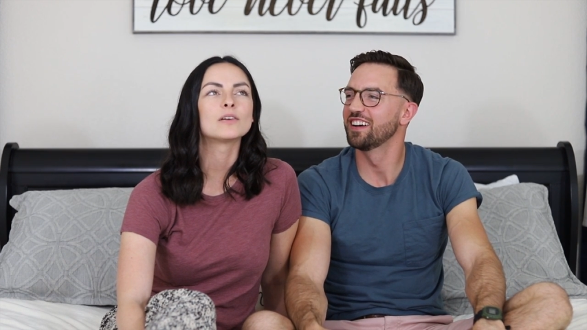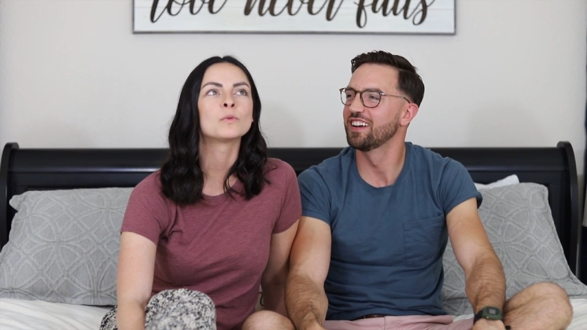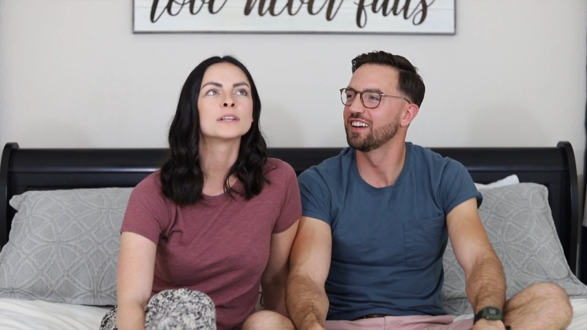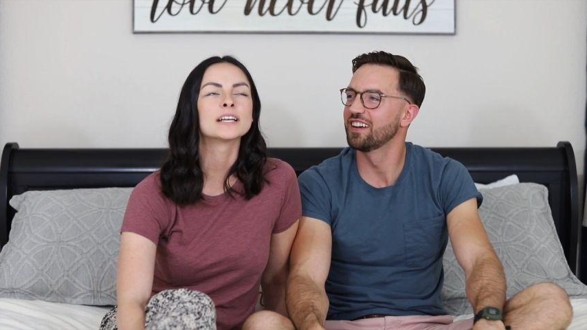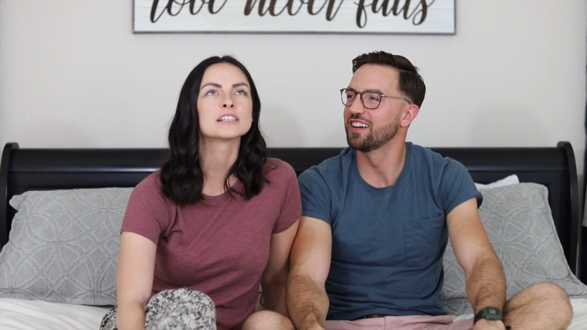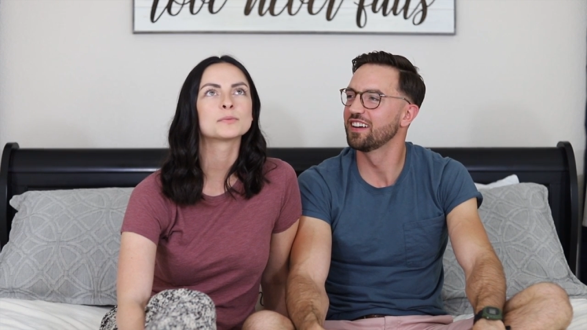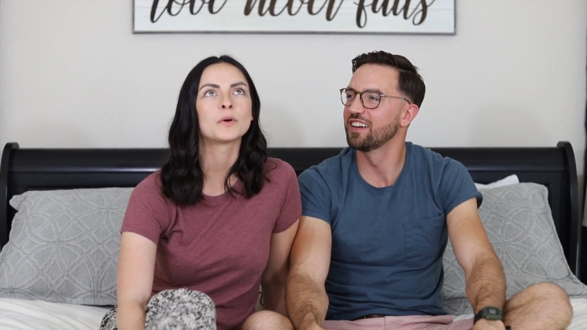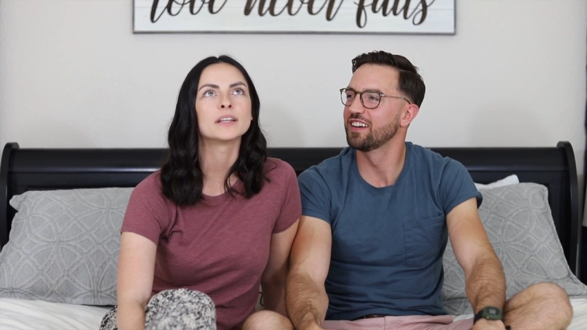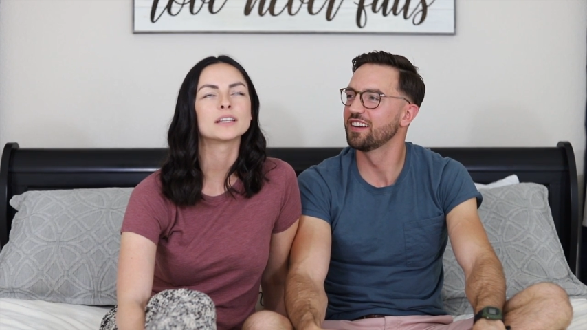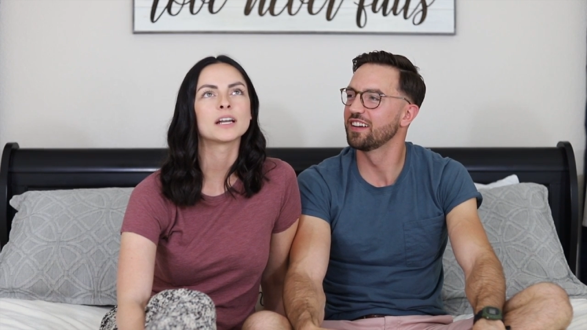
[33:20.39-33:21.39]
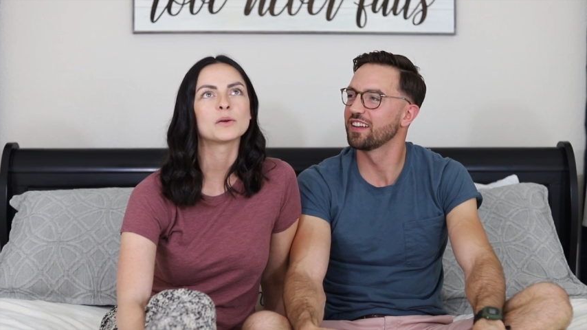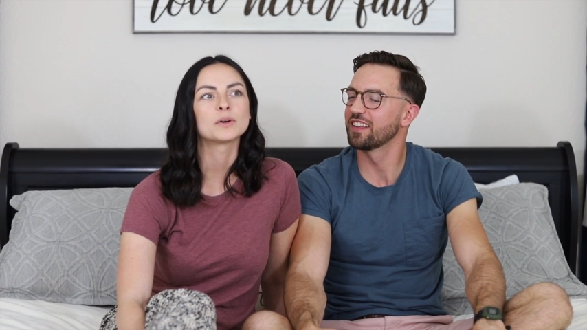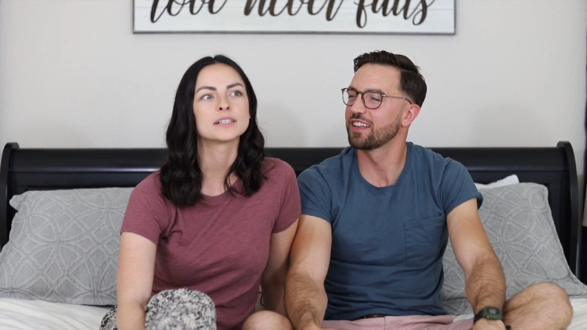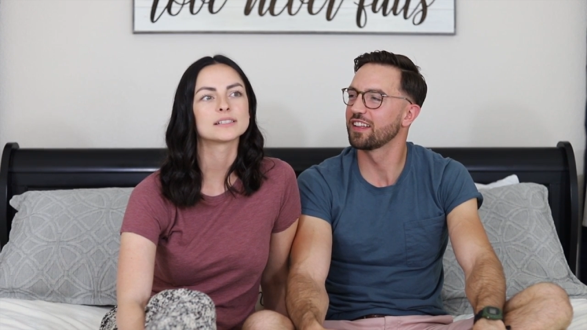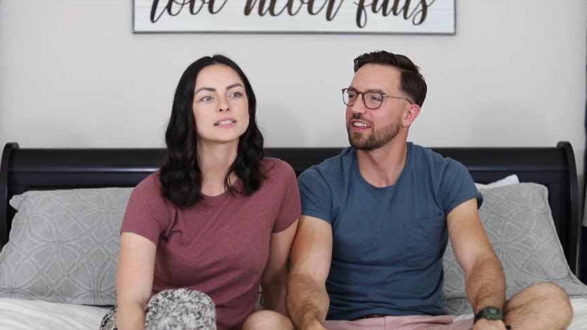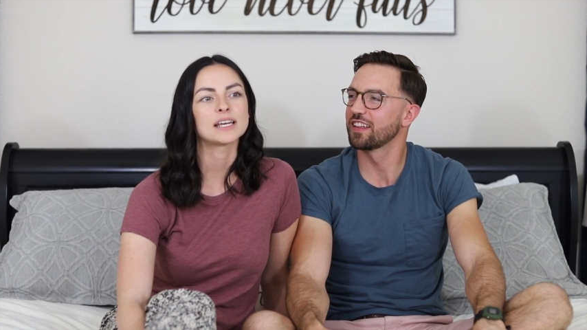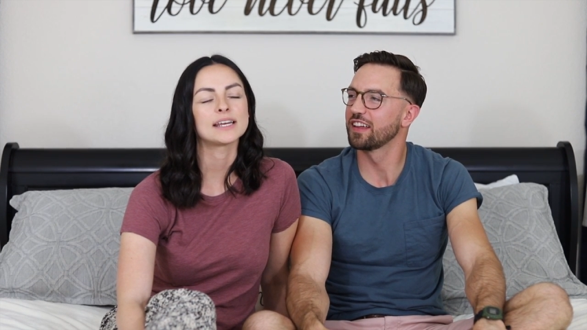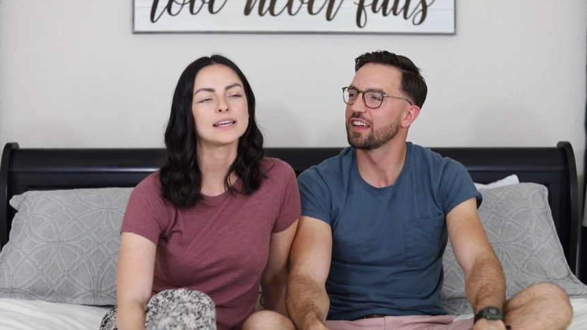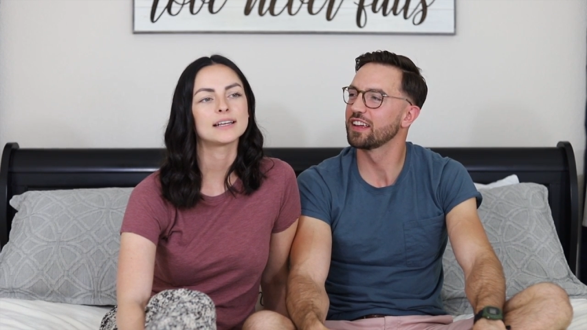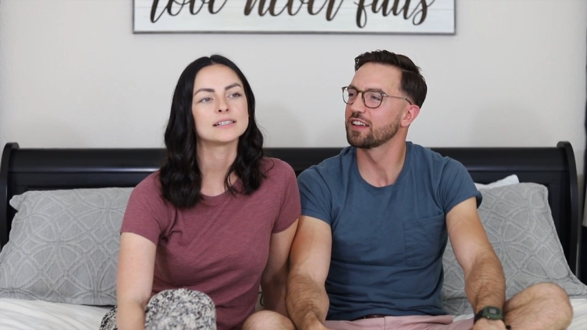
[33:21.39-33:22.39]
Speaker 1: one last point that I want to
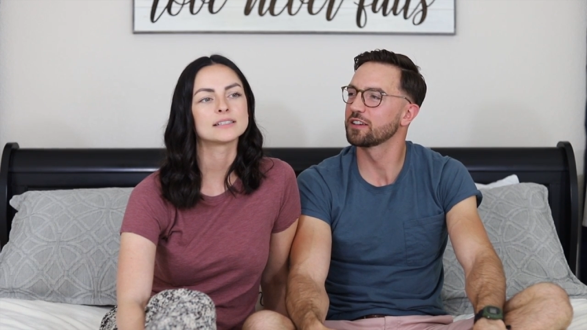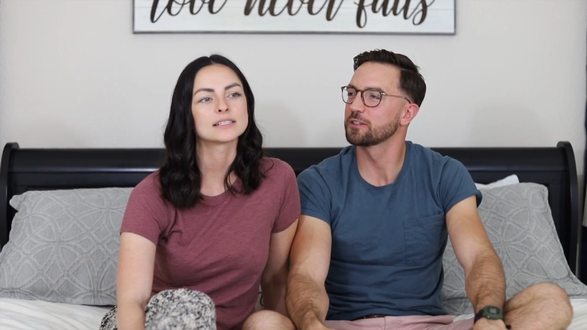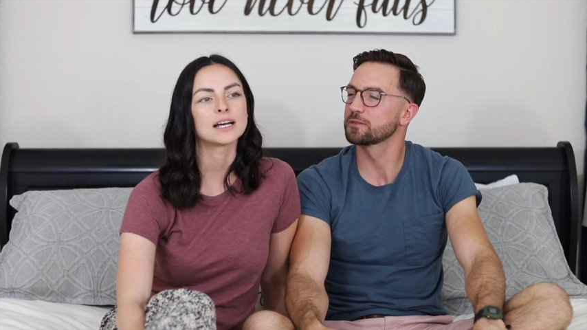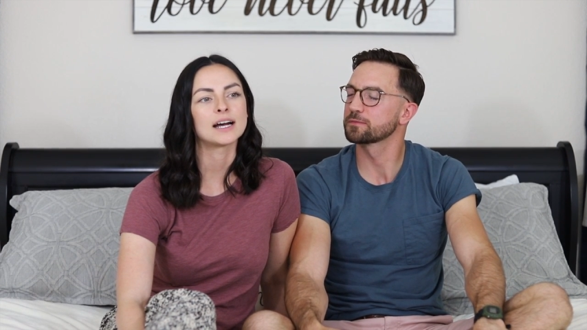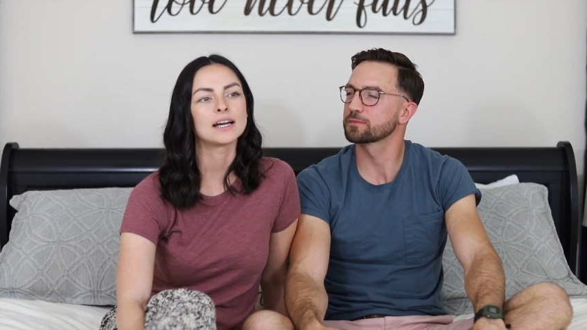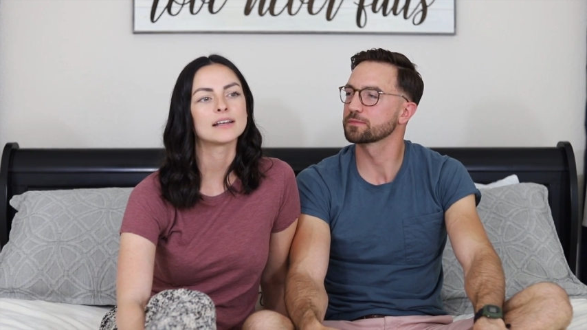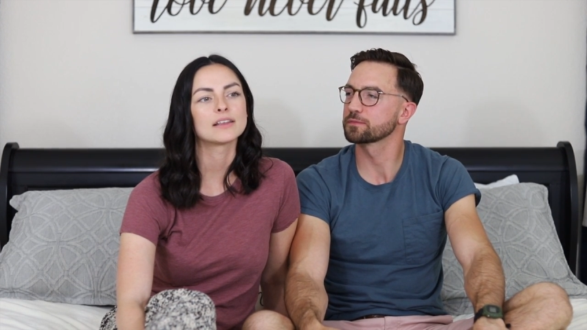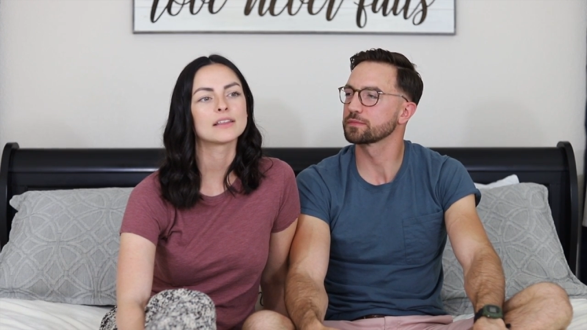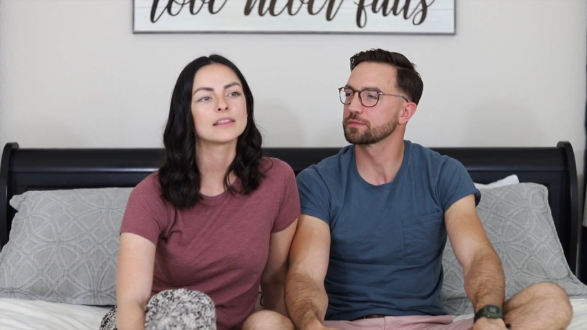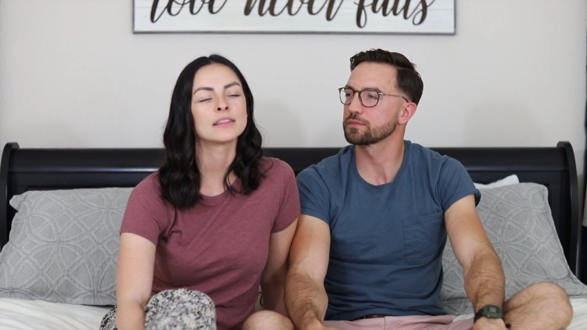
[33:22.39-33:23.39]
say is that